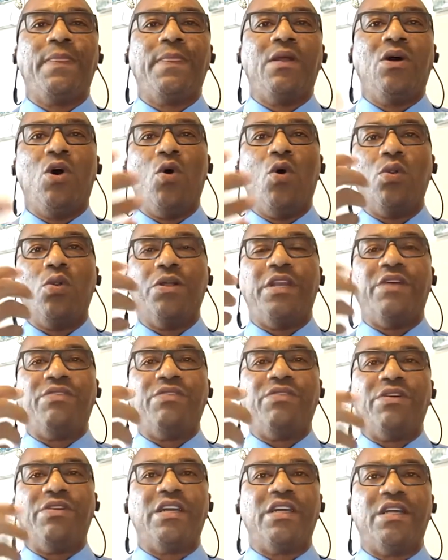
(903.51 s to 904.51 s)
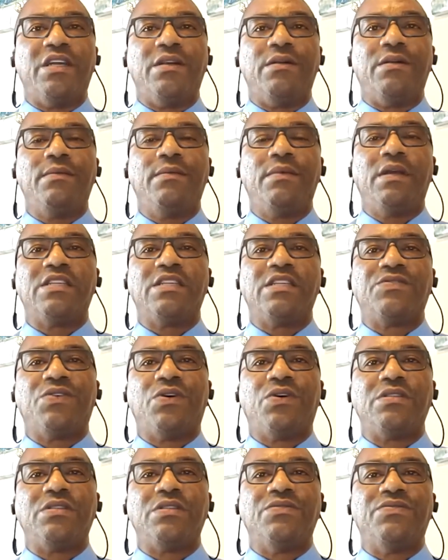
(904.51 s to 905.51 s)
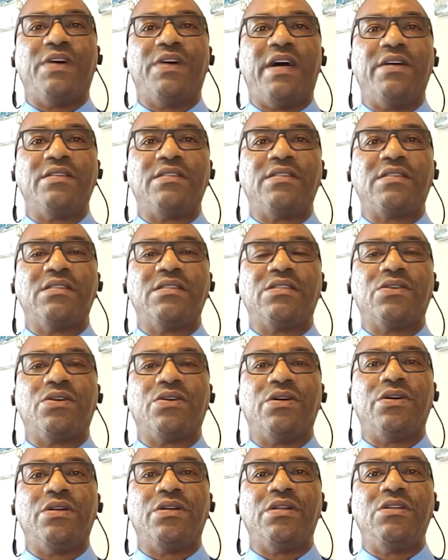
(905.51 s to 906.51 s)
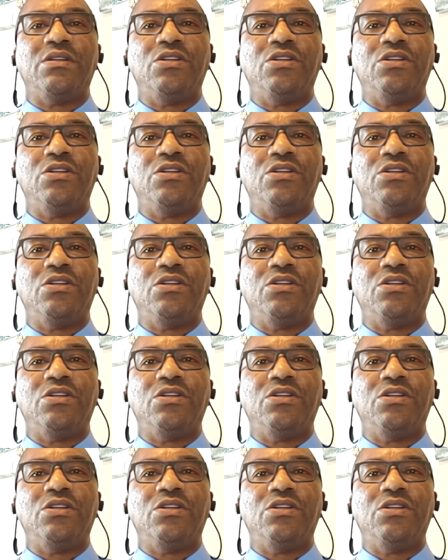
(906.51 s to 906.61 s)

holding everything in as far as the virus is concerned.